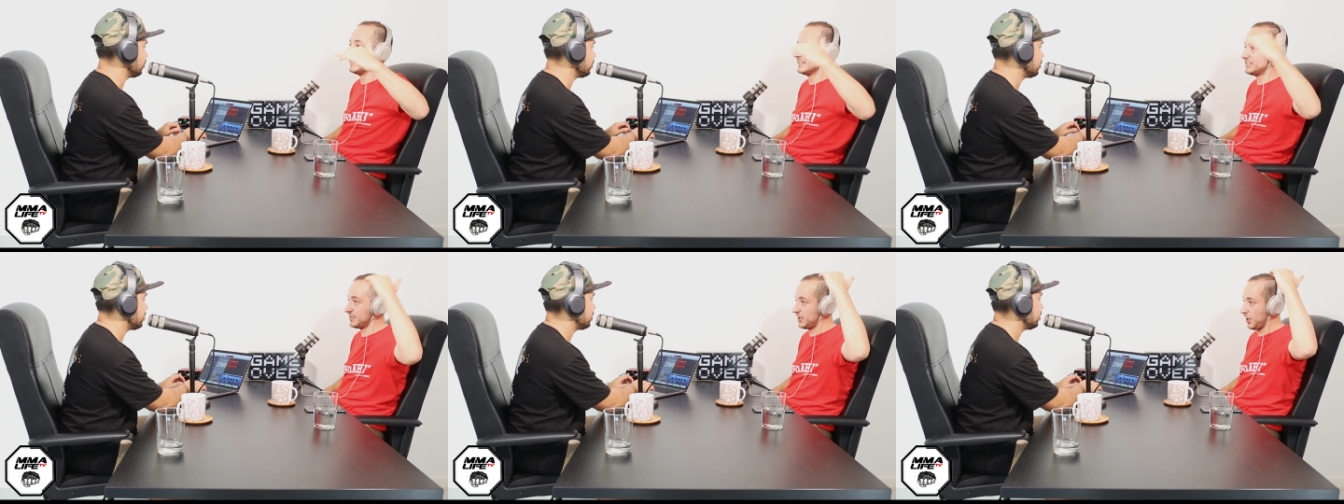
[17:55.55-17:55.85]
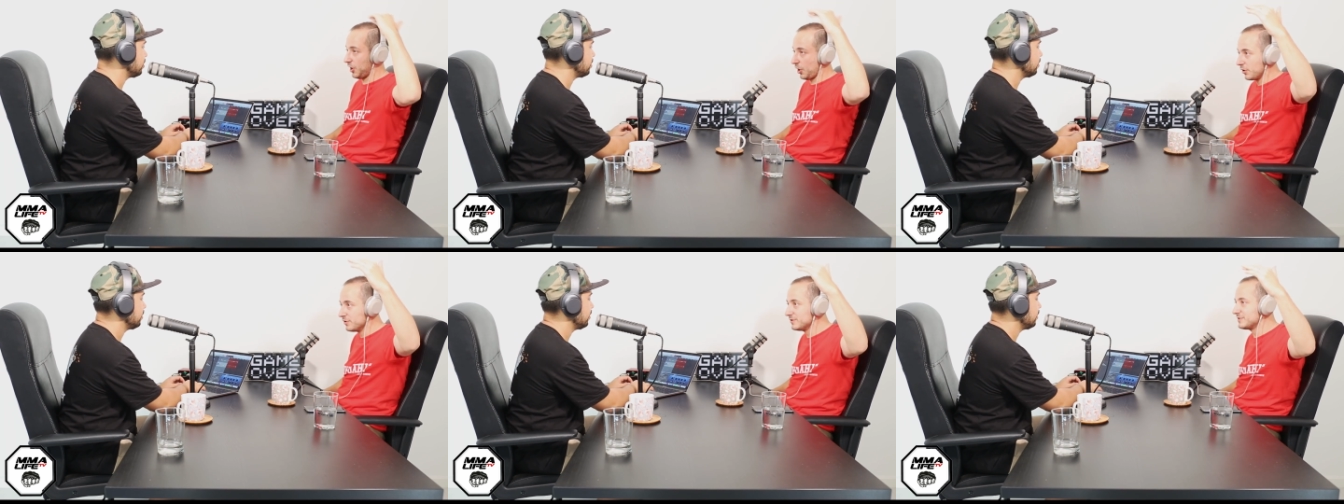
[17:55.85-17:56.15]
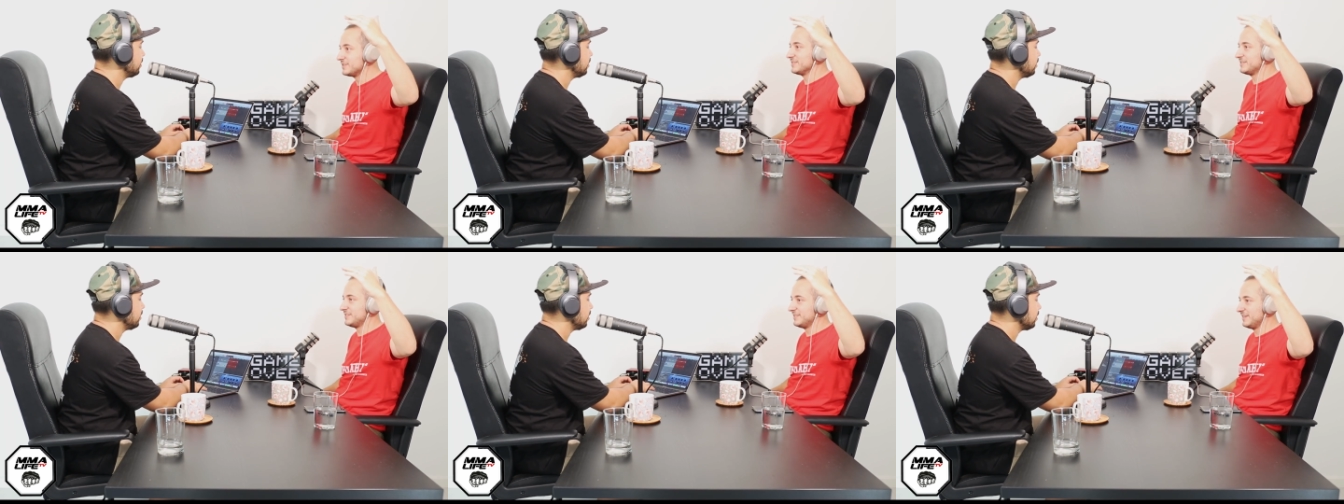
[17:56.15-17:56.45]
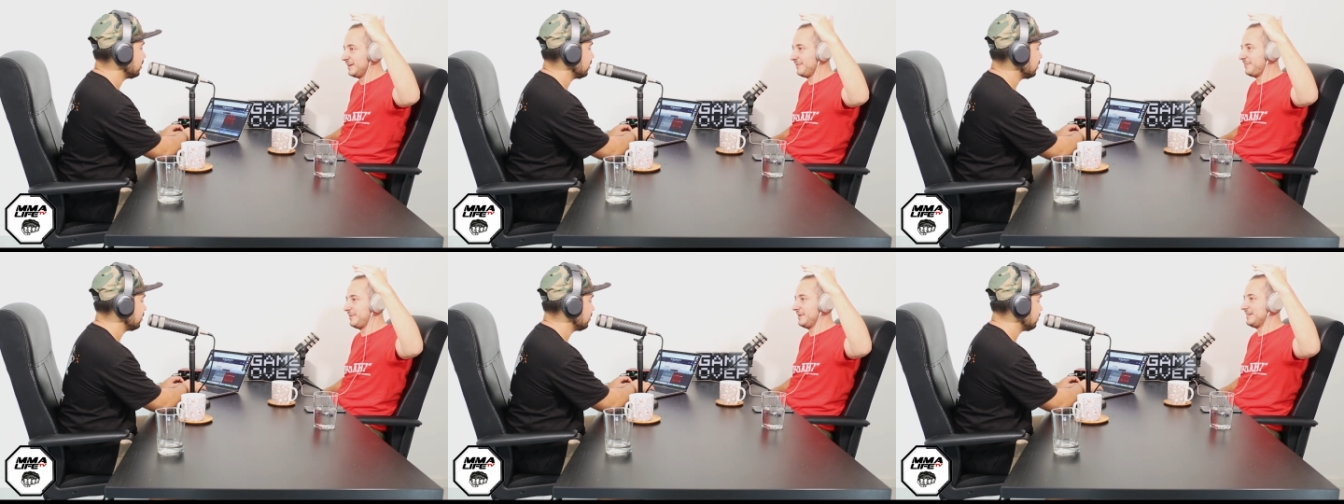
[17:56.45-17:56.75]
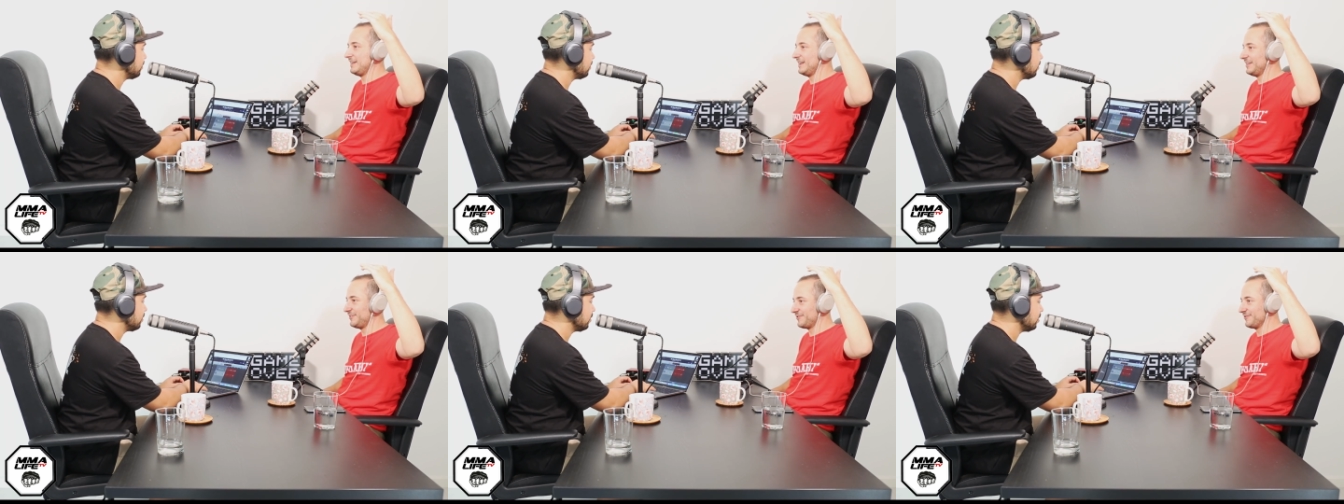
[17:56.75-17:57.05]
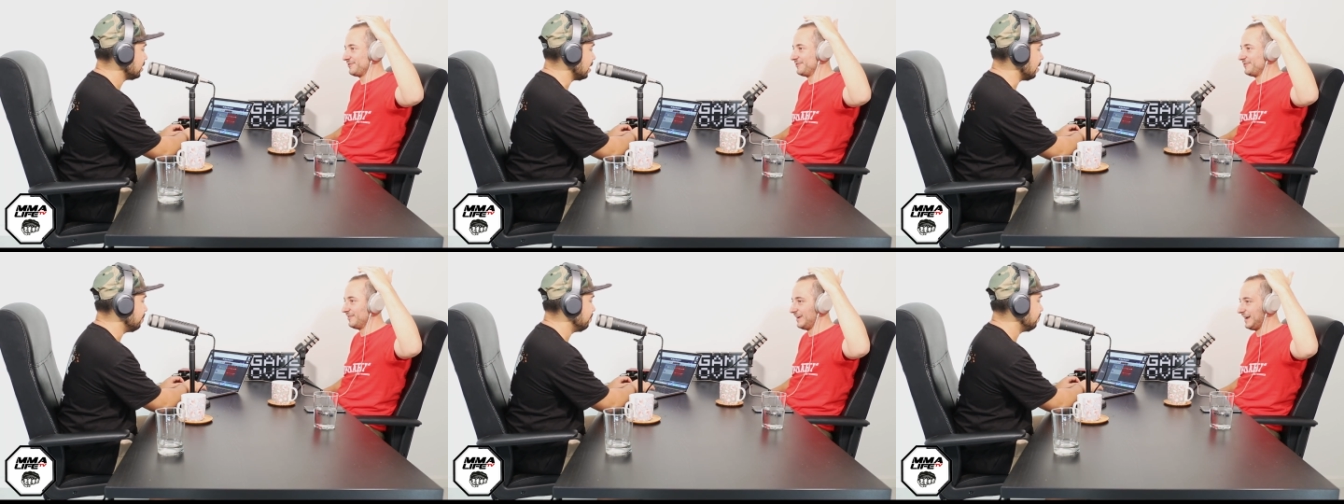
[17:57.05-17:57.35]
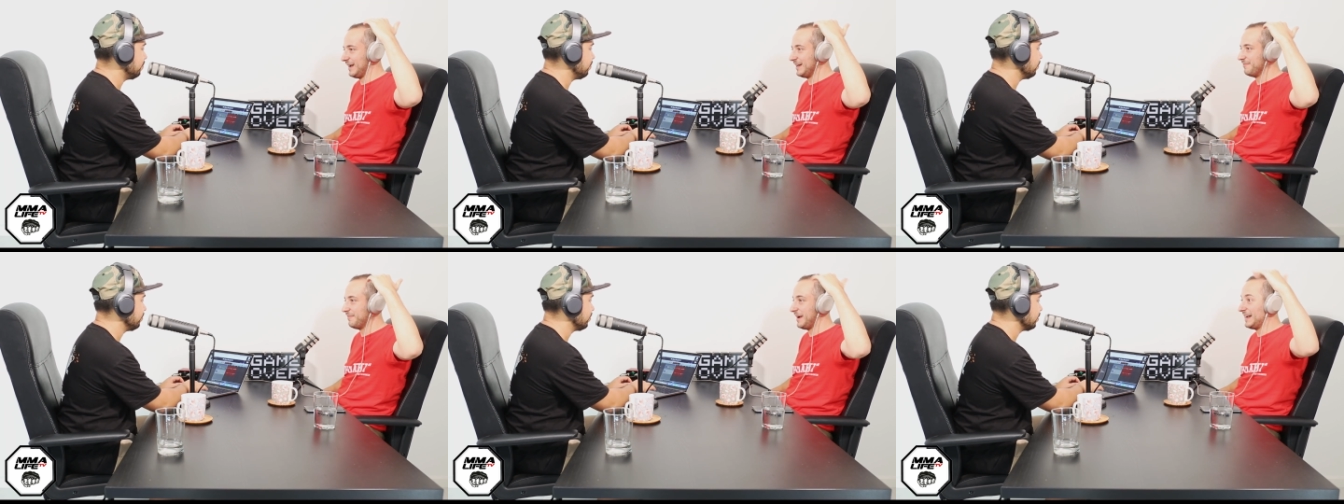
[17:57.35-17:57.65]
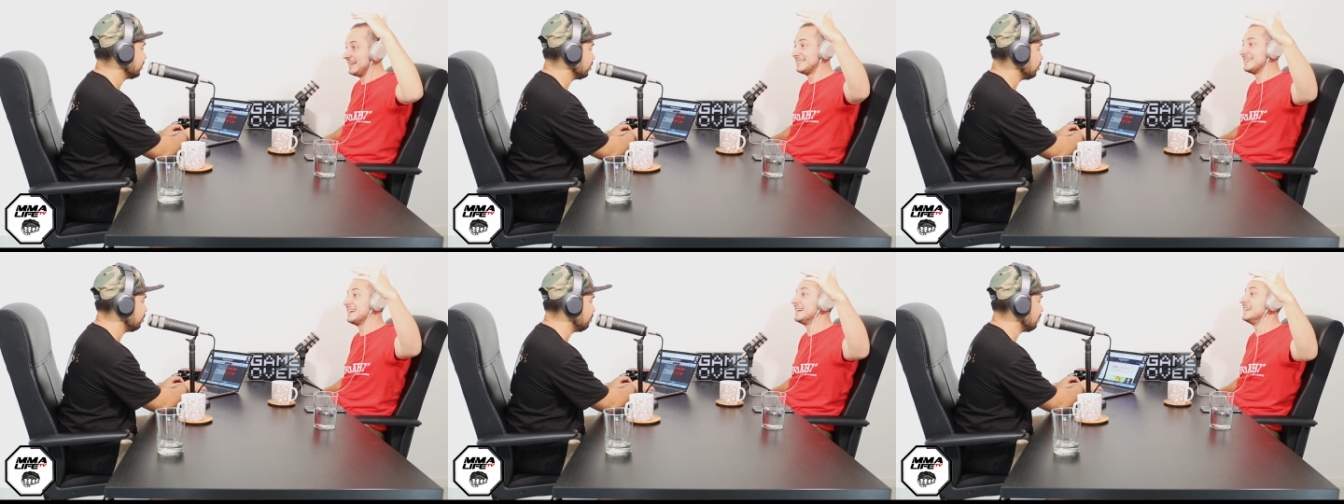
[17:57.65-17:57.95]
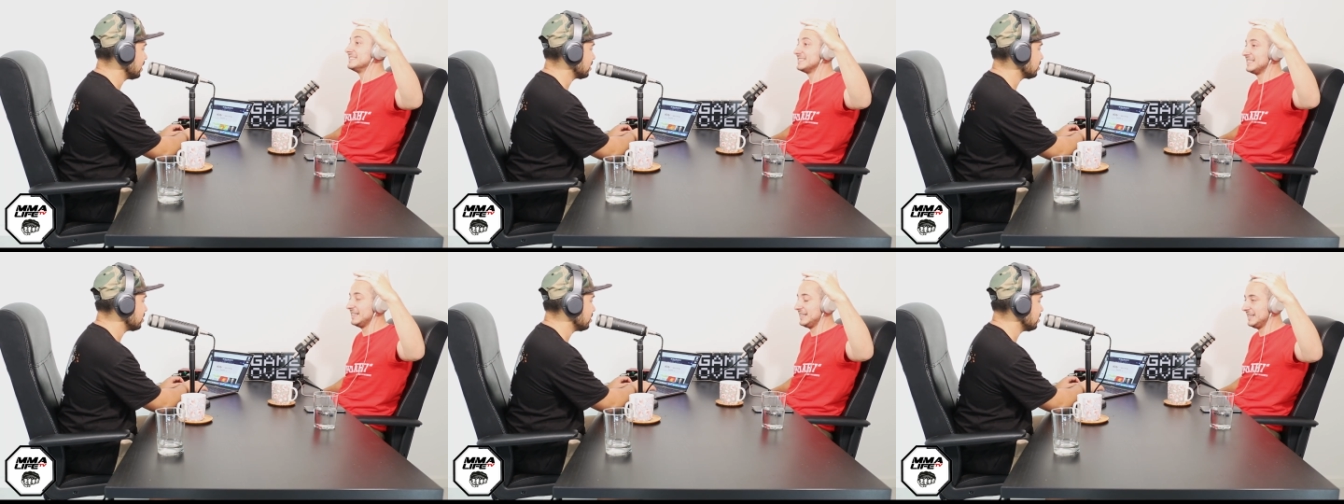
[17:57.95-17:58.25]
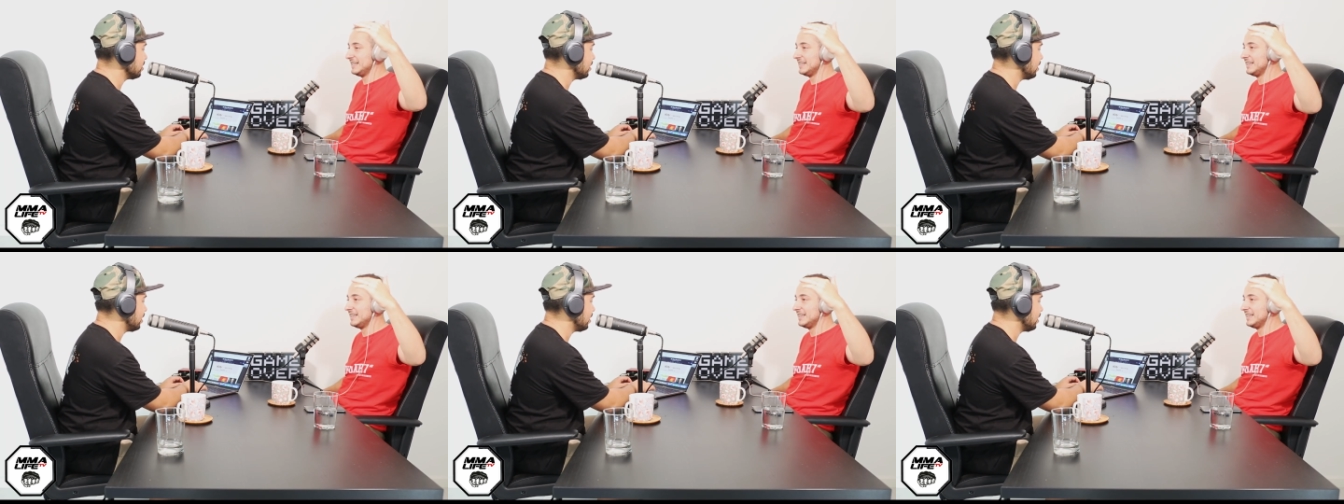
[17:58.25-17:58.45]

who gets closest to their potential yep. and maintains who maxes